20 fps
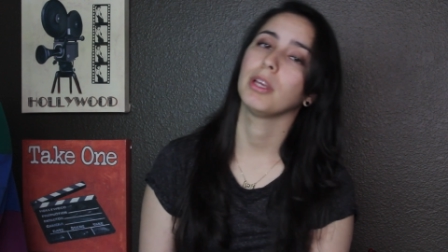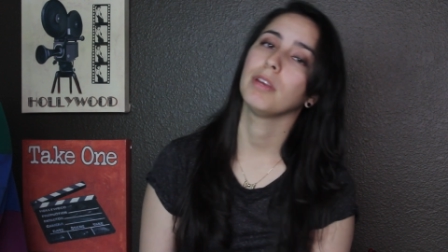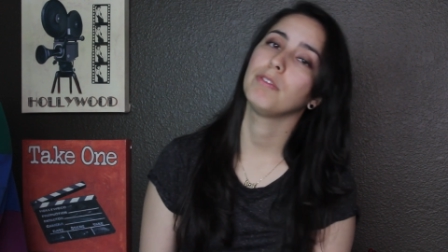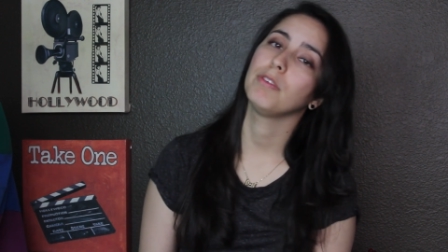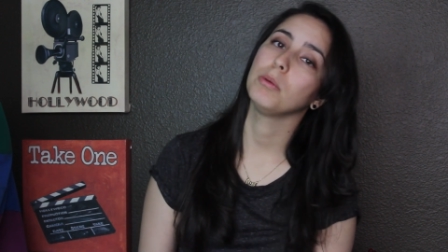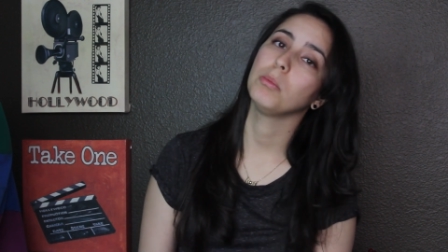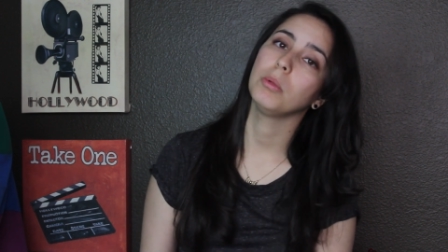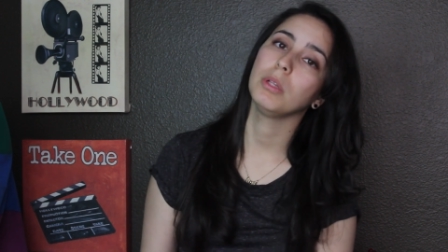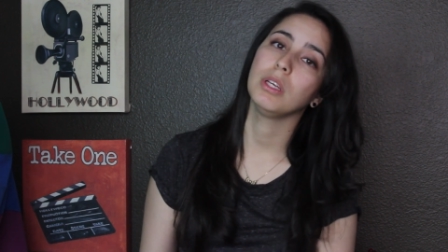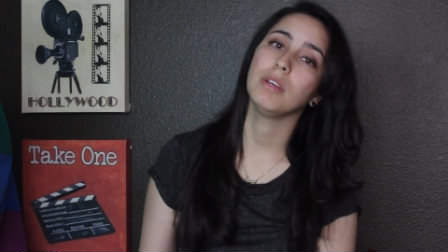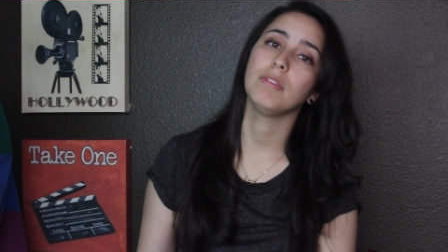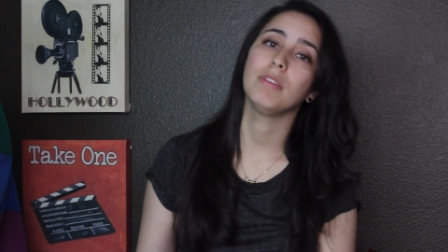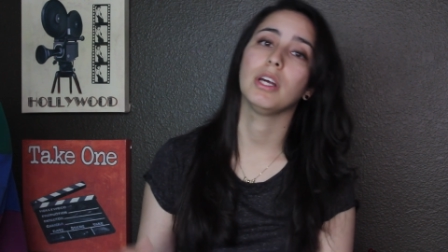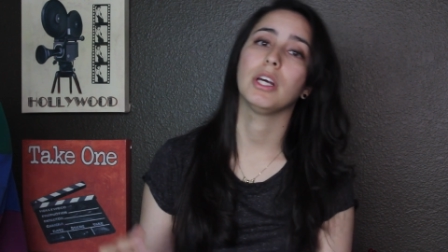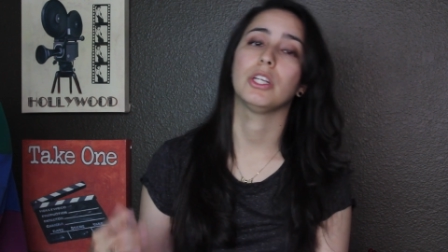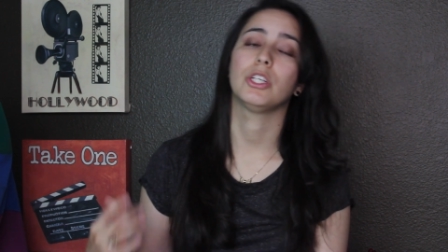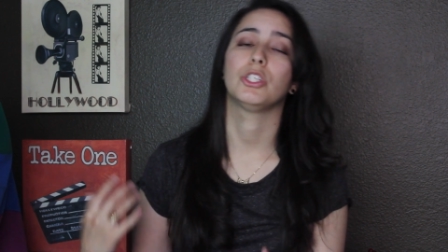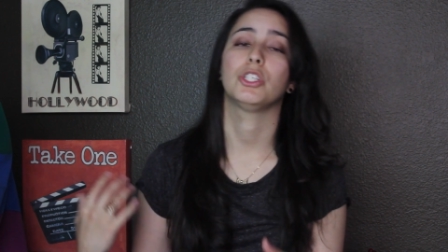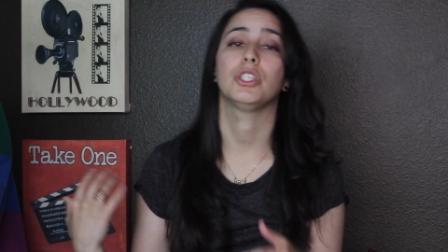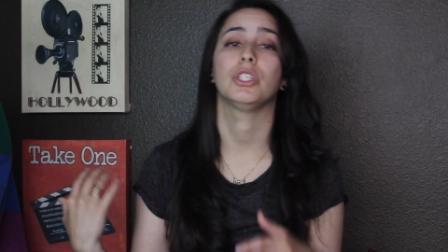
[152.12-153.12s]
If you believe
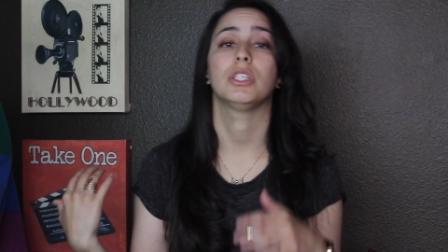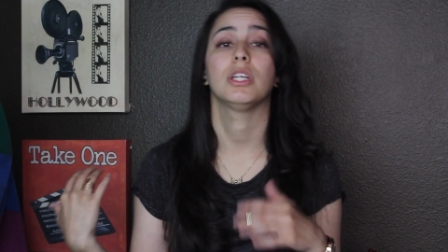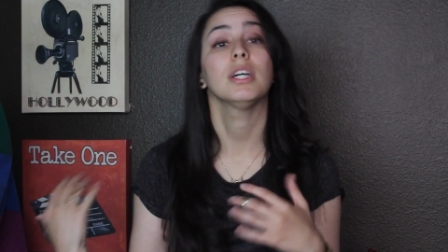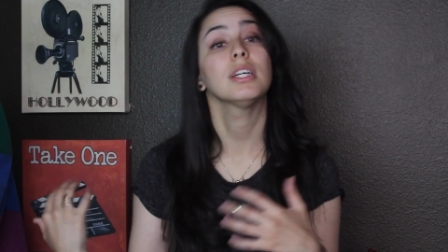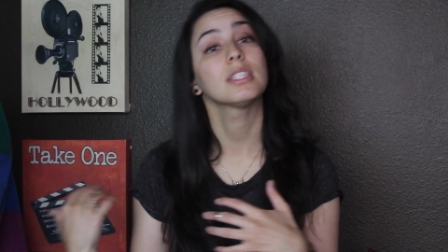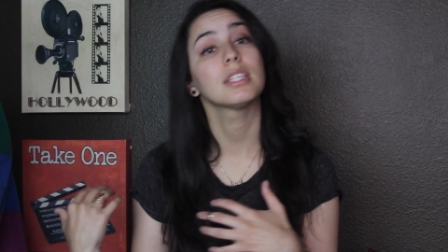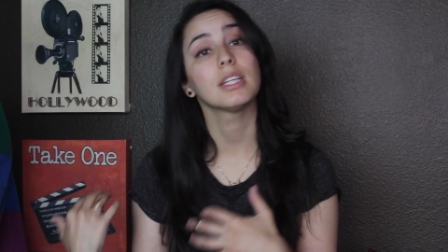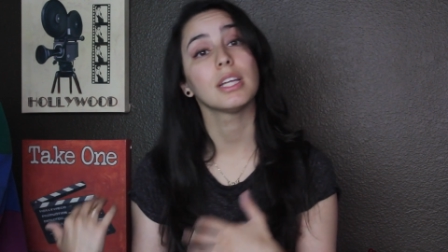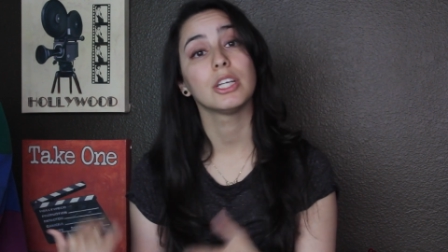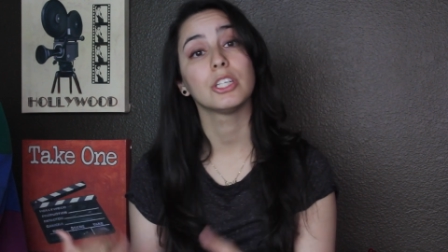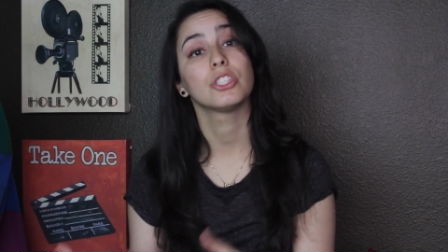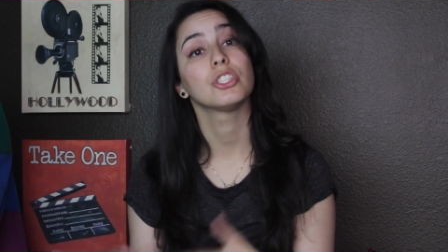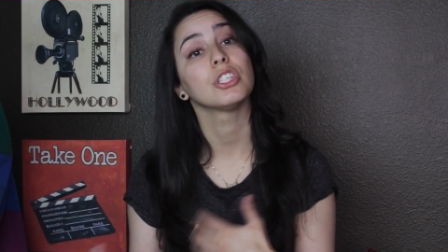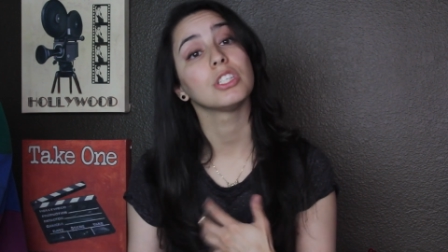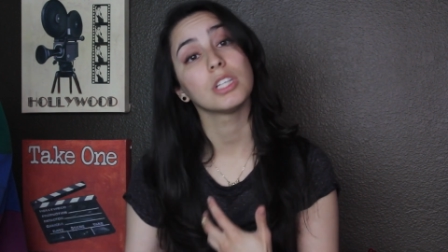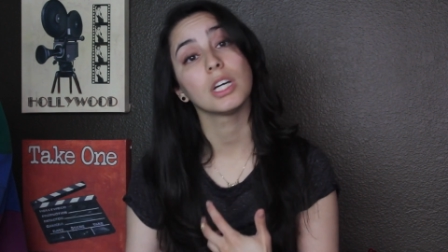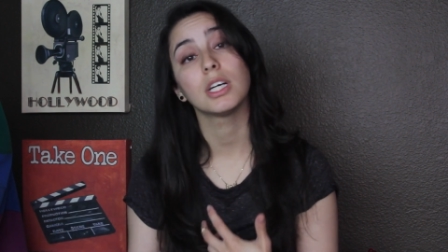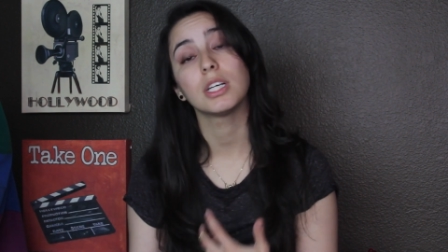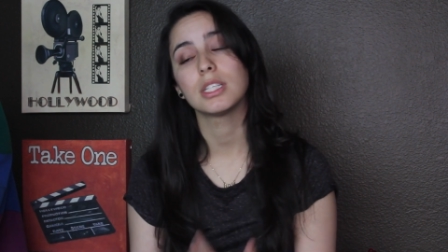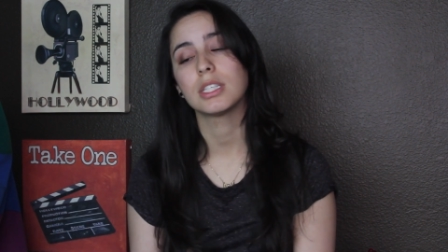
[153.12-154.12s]
that she doesn't and she
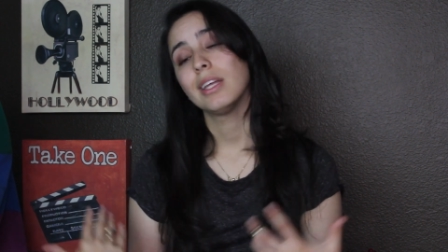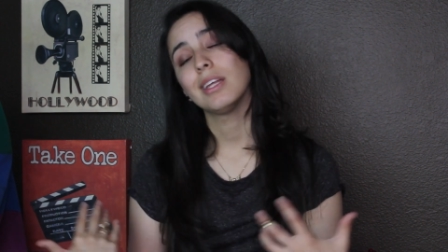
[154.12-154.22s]
does,